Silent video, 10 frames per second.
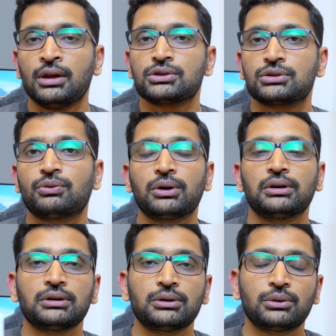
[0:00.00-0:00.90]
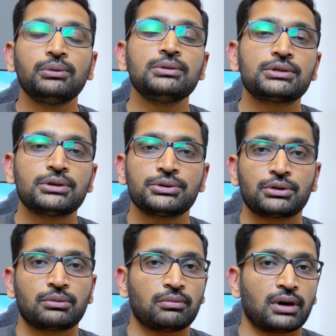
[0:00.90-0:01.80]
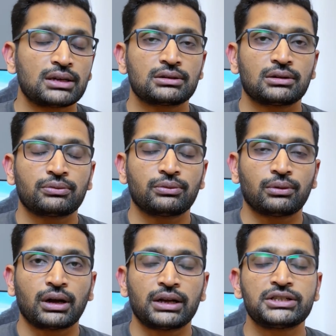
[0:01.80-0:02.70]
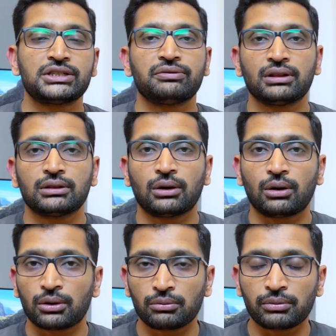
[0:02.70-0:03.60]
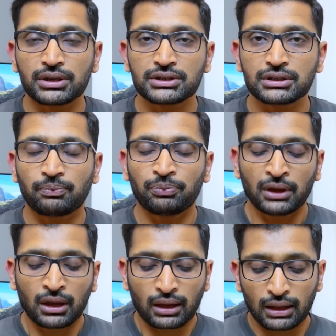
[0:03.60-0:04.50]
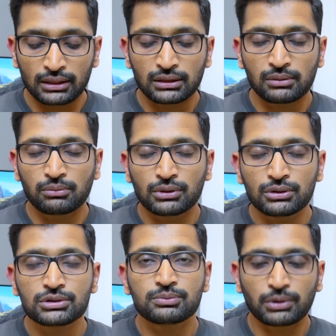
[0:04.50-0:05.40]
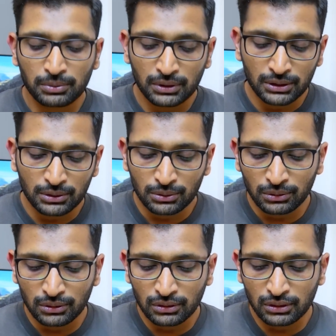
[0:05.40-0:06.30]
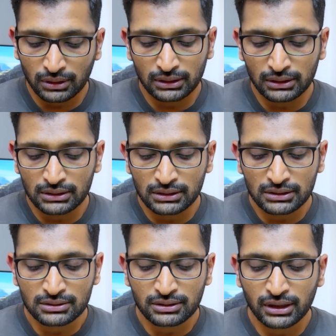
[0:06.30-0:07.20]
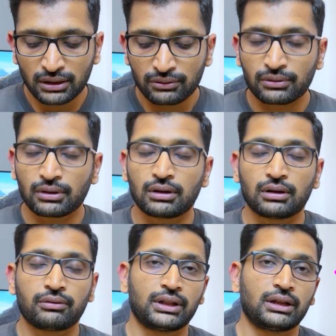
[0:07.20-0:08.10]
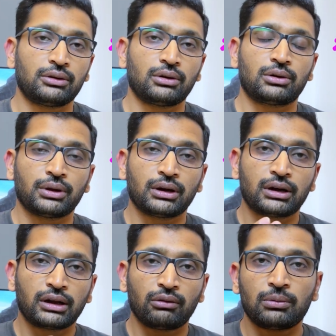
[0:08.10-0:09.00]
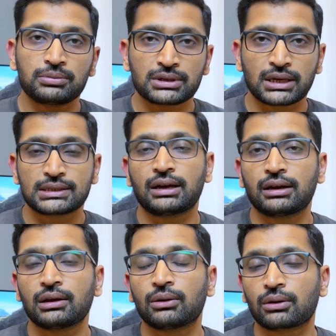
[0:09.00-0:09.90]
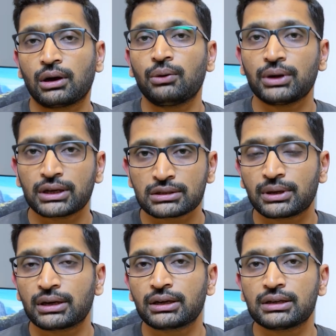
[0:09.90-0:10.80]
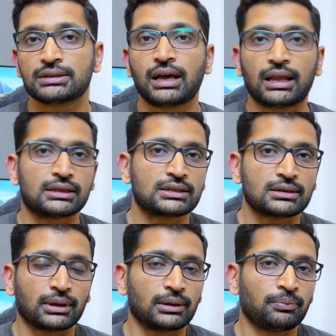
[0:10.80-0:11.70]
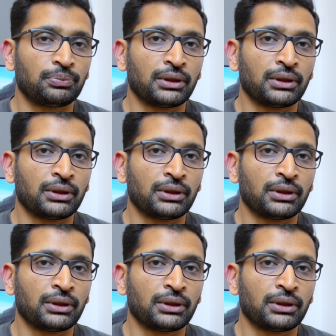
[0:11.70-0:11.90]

So what are the tools you should master for achieving the automation? And the most popular tool uh, in the industry, Uh, whether you're doing a DevOps, S R E or cloud expert, is Ansible.